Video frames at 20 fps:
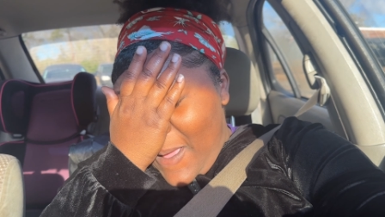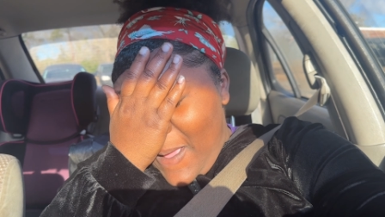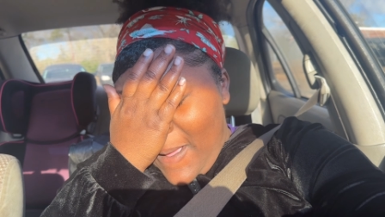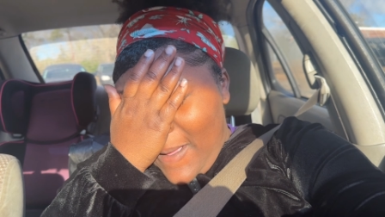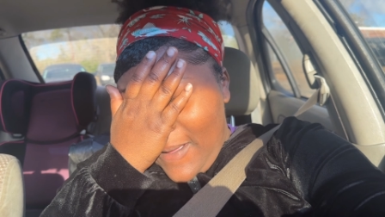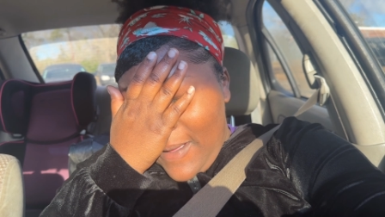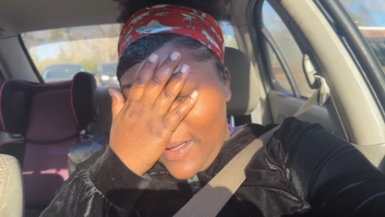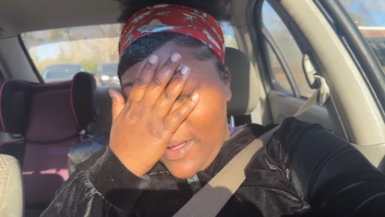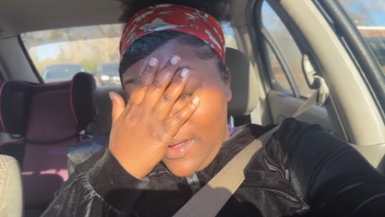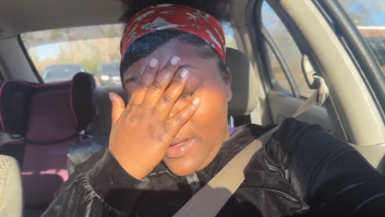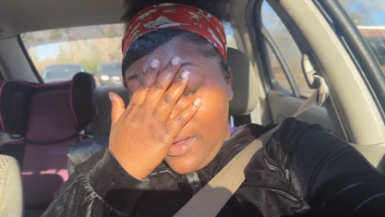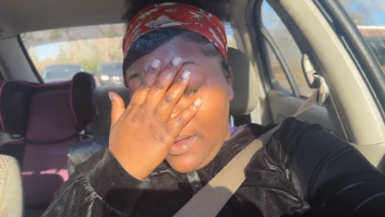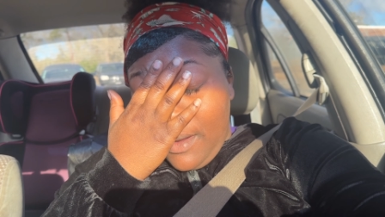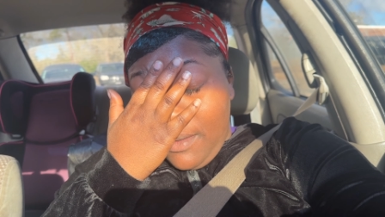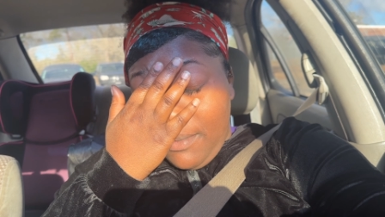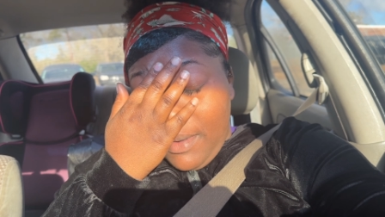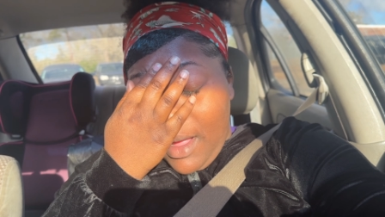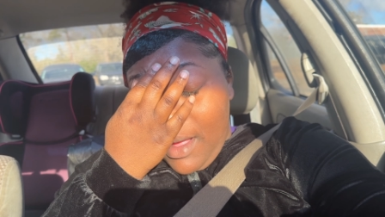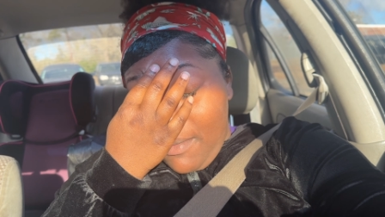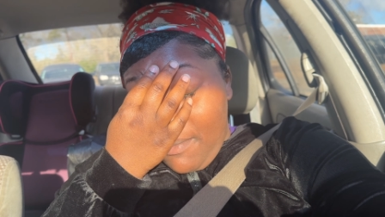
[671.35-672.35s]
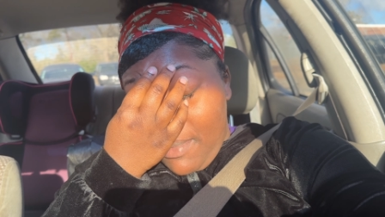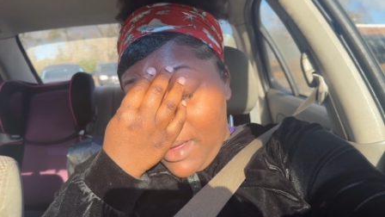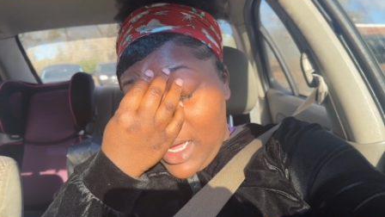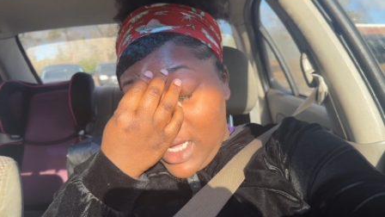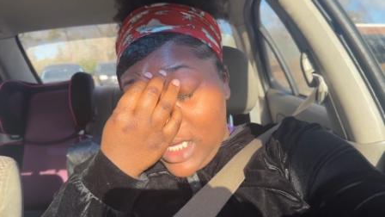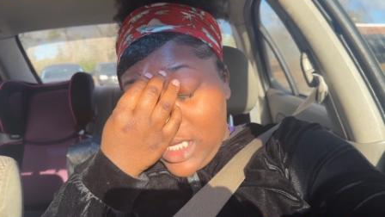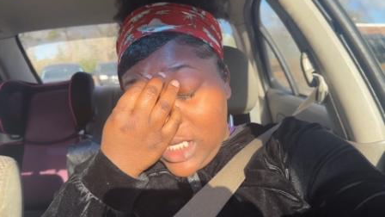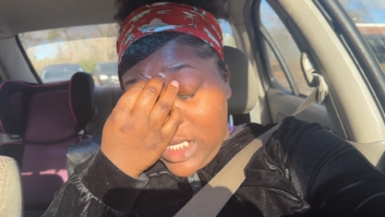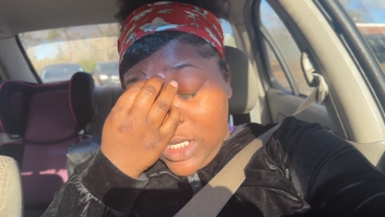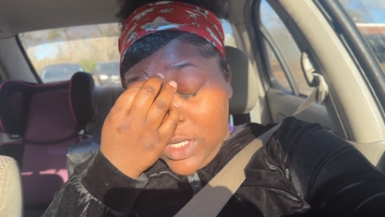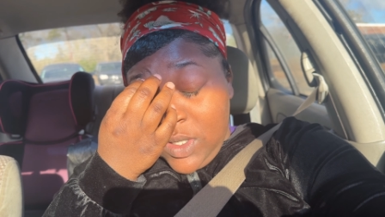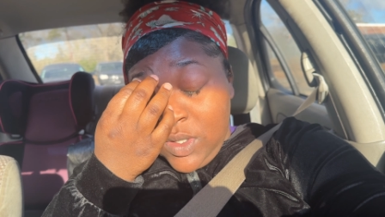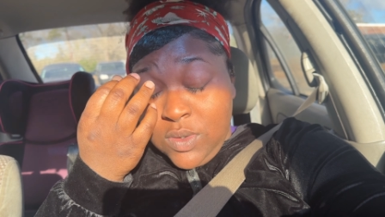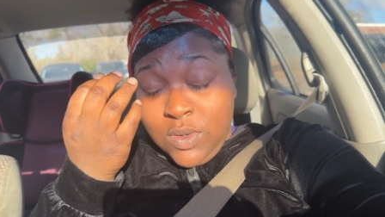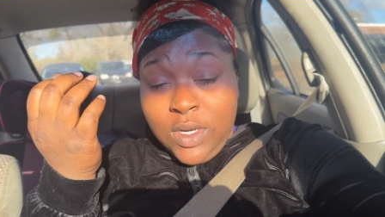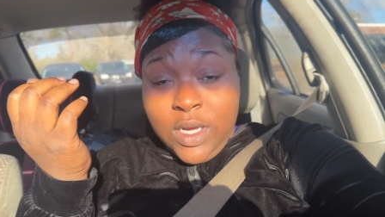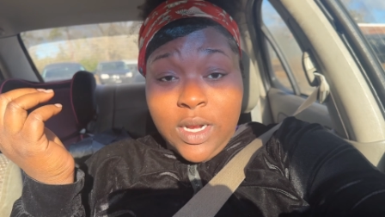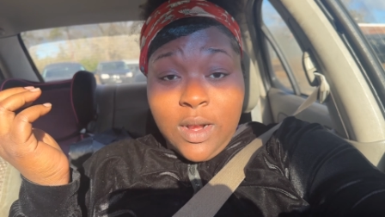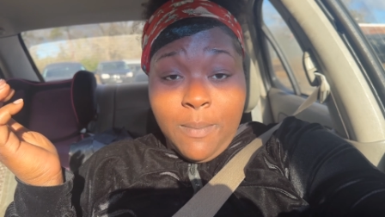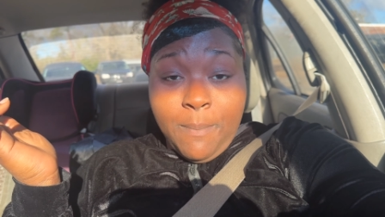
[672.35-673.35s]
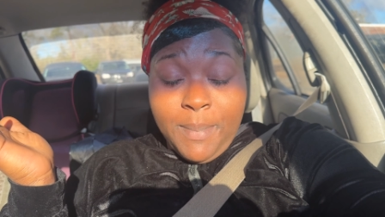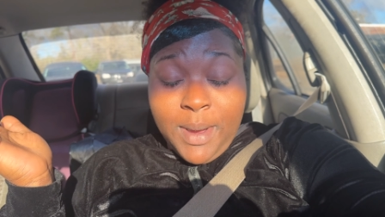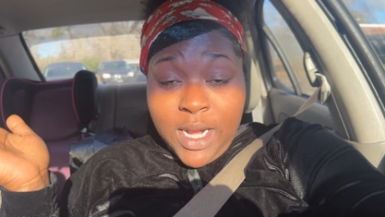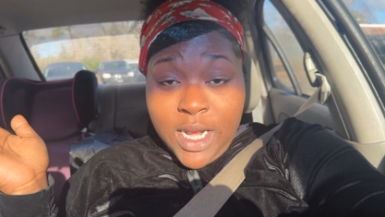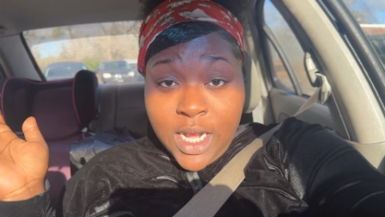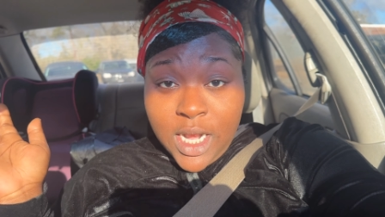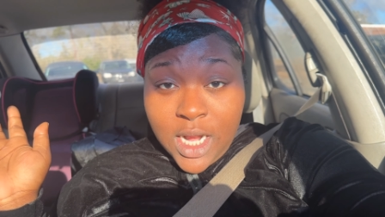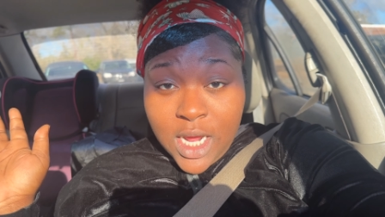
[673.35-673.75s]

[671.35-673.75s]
Um, but I'm about to get up in